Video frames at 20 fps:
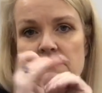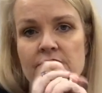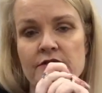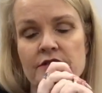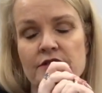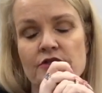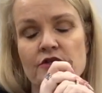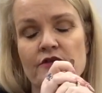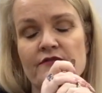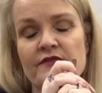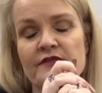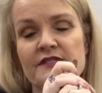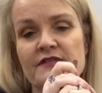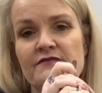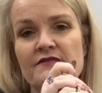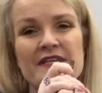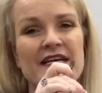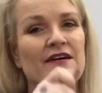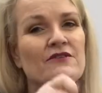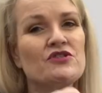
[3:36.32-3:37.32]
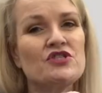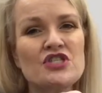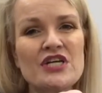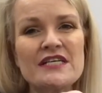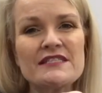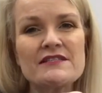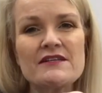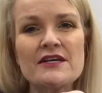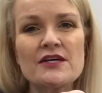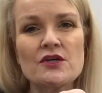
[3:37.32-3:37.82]
the surface of the nail
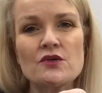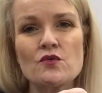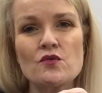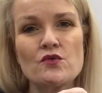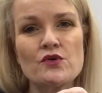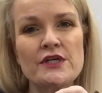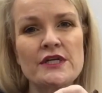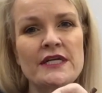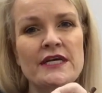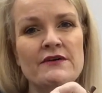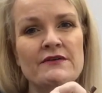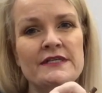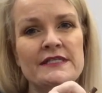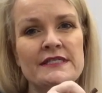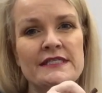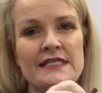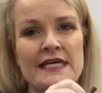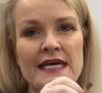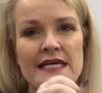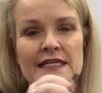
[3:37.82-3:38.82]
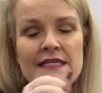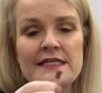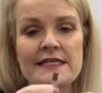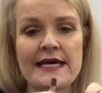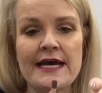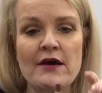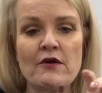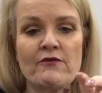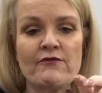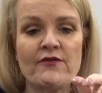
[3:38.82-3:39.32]
just like an ordinary standard
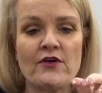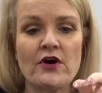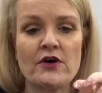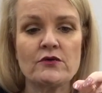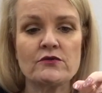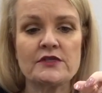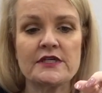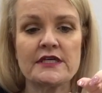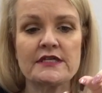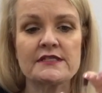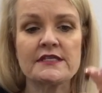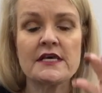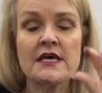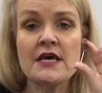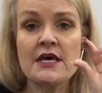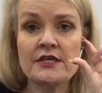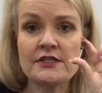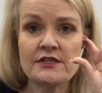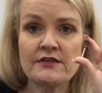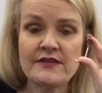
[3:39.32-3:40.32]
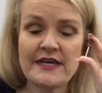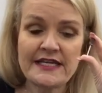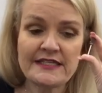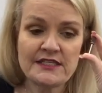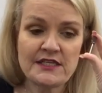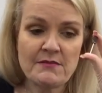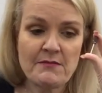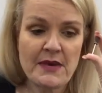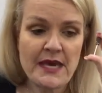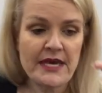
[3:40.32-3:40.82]
nail file does. So
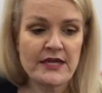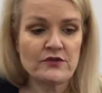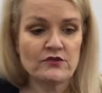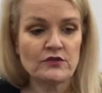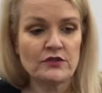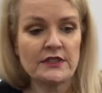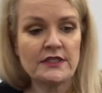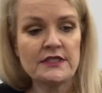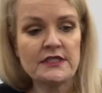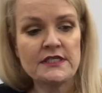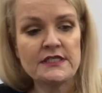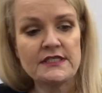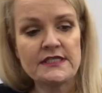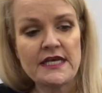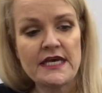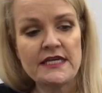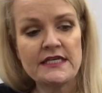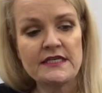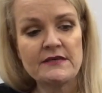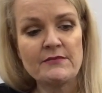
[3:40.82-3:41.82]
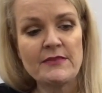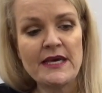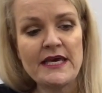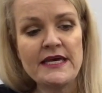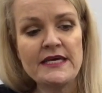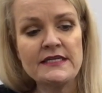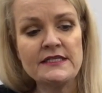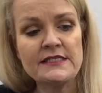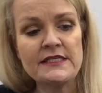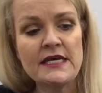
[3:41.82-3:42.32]
that's your mandrel and your sanding
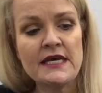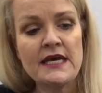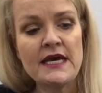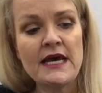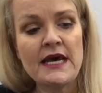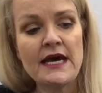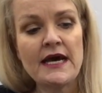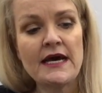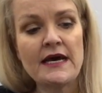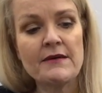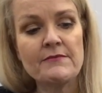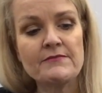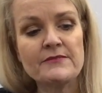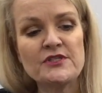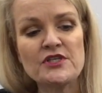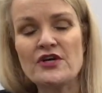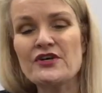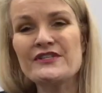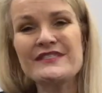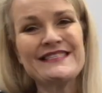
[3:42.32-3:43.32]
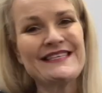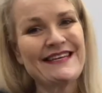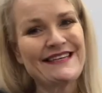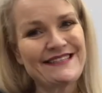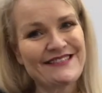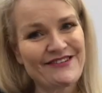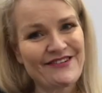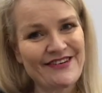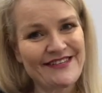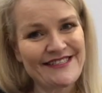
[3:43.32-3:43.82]
band. Don't
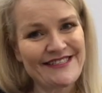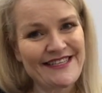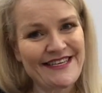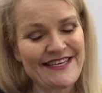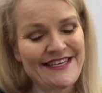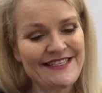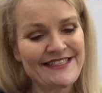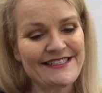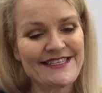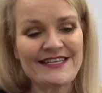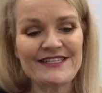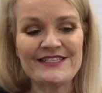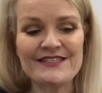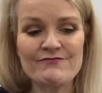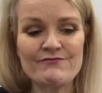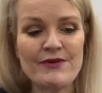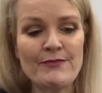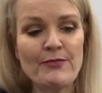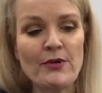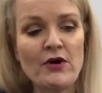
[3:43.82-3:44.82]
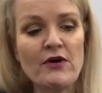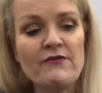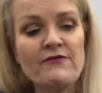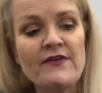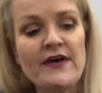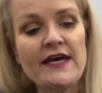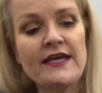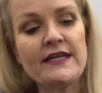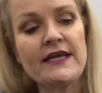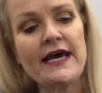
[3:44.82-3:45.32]
sanitize these, they rip off,
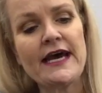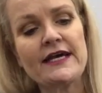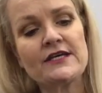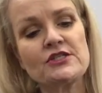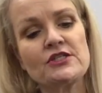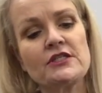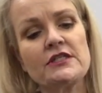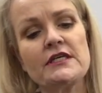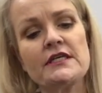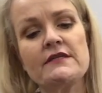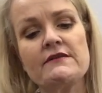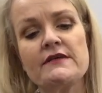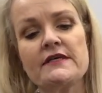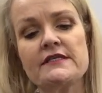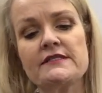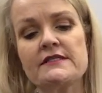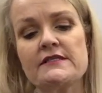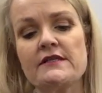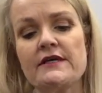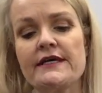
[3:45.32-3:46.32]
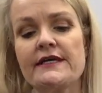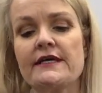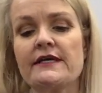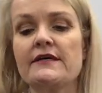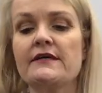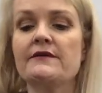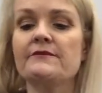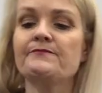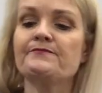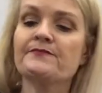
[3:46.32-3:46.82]
and actually there's like
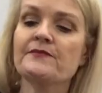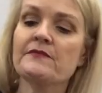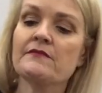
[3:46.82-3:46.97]
a